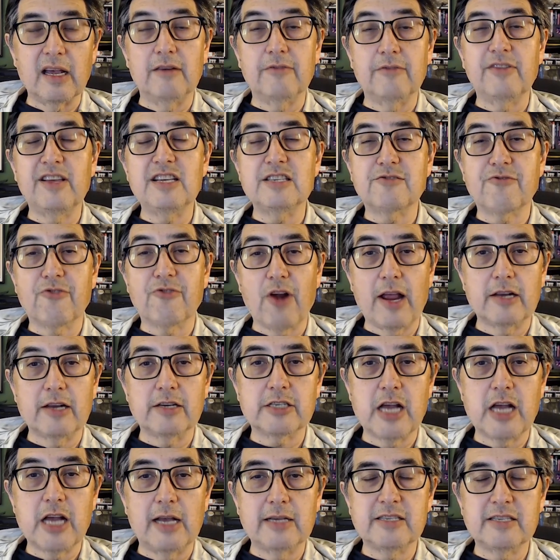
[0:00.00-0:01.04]
of these
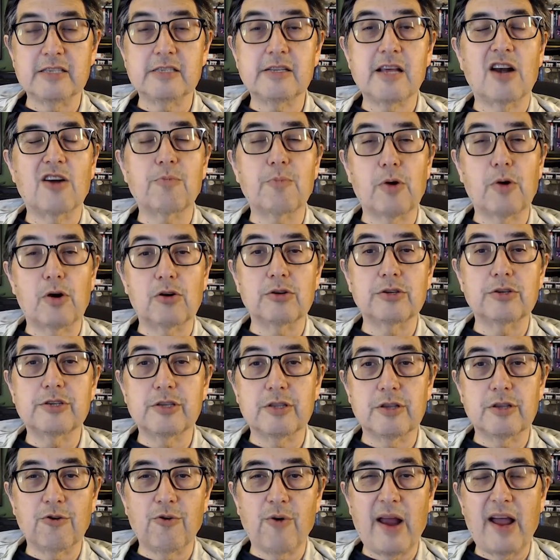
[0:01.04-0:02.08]
franchises that are burned to
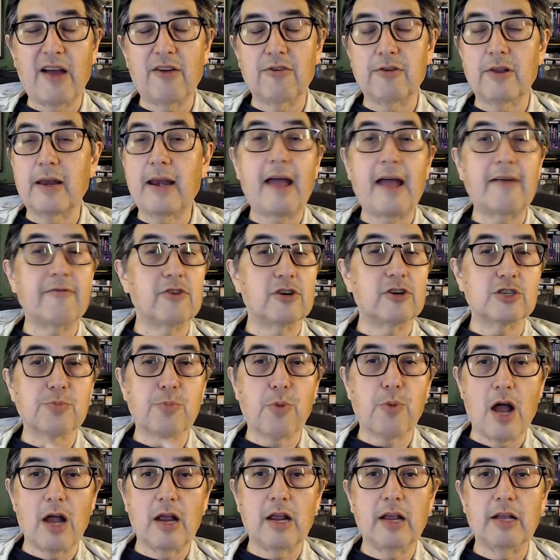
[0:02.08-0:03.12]
the ground and have their
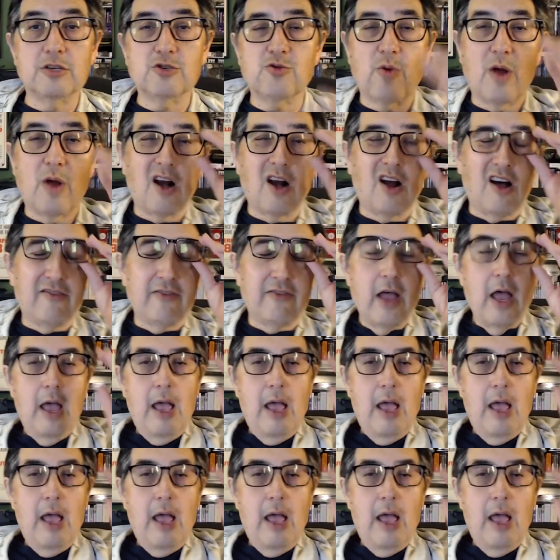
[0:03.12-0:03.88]
sprockets run off